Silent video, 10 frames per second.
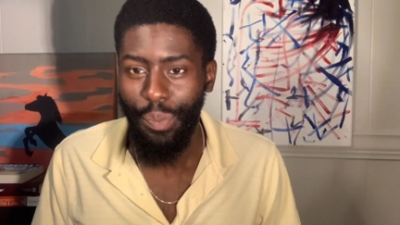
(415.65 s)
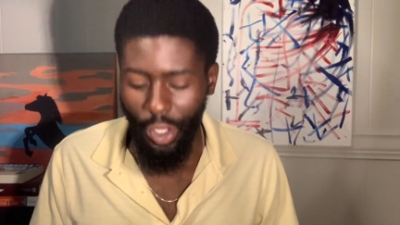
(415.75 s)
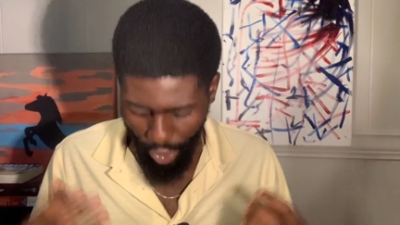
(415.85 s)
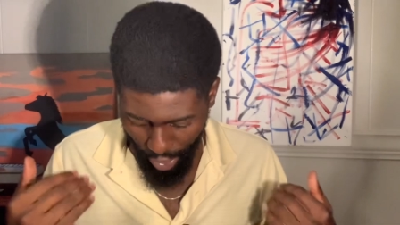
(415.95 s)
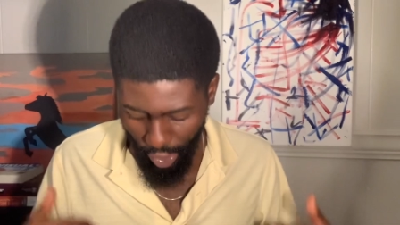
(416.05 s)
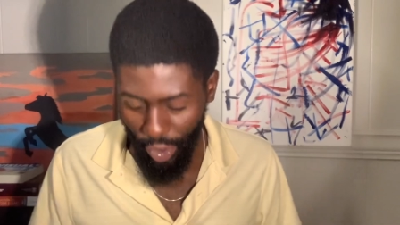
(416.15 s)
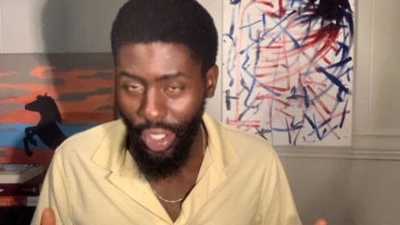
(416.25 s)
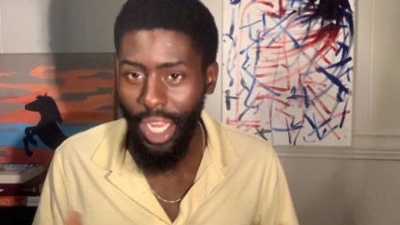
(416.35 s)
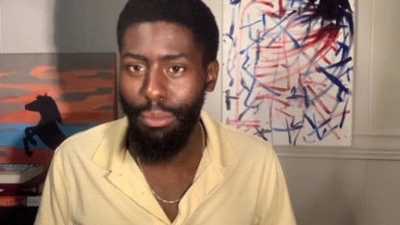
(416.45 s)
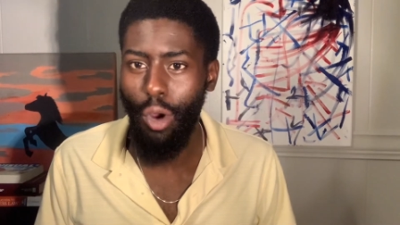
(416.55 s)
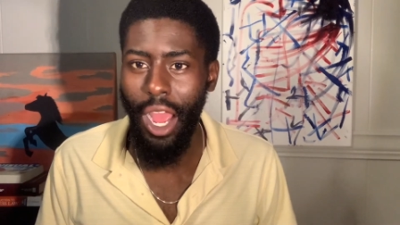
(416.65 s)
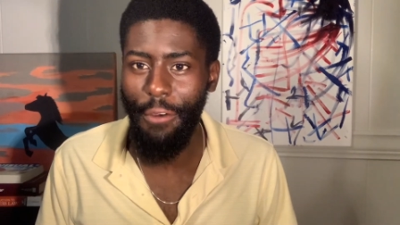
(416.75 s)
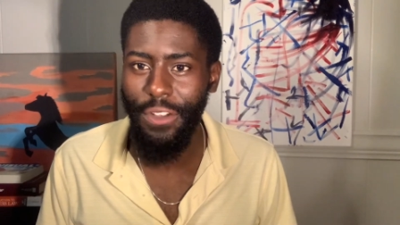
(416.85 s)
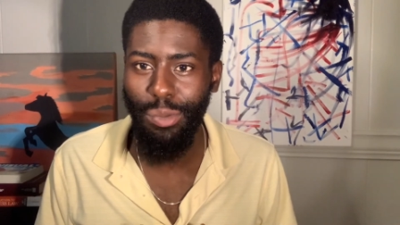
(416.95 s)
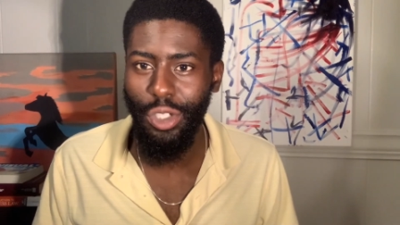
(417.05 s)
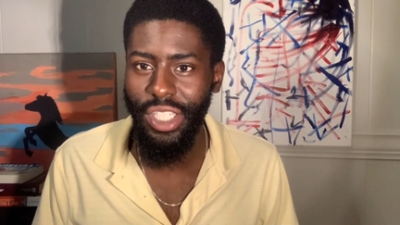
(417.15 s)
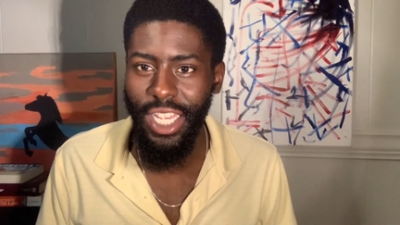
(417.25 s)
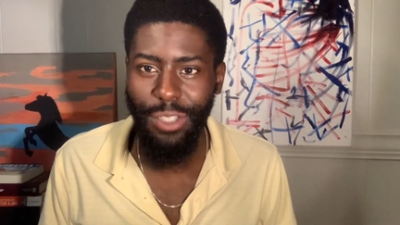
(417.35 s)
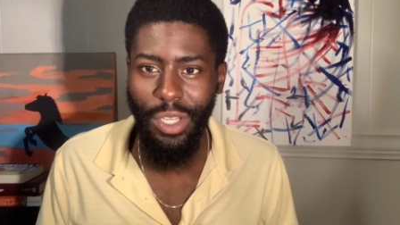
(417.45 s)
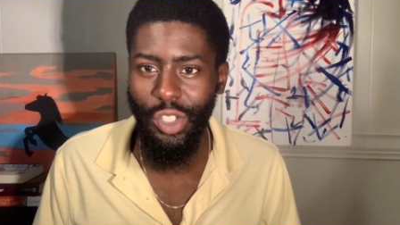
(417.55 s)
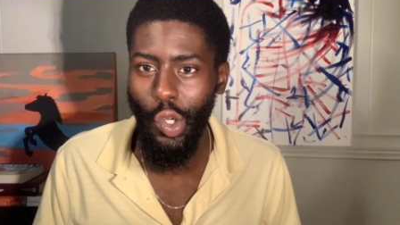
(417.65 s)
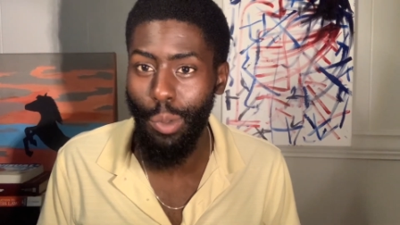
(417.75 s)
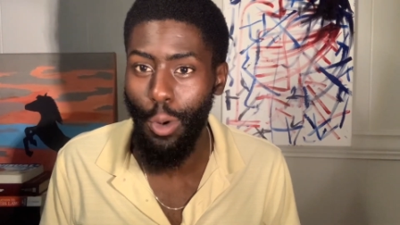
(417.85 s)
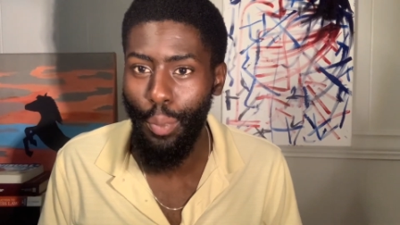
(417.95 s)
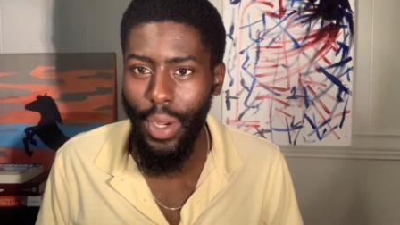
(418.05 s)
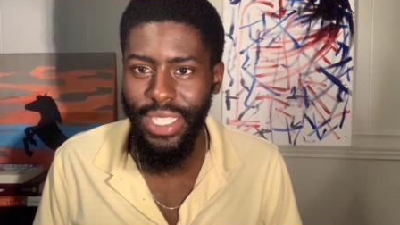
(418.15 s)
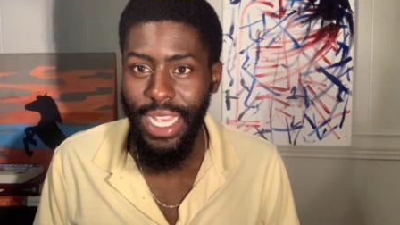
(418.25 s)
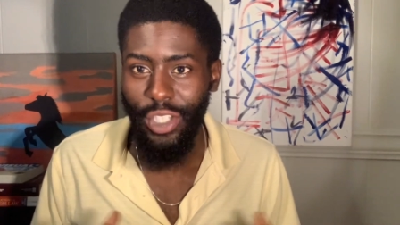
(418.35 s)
You're getting more outfits, more skins because you earn more points.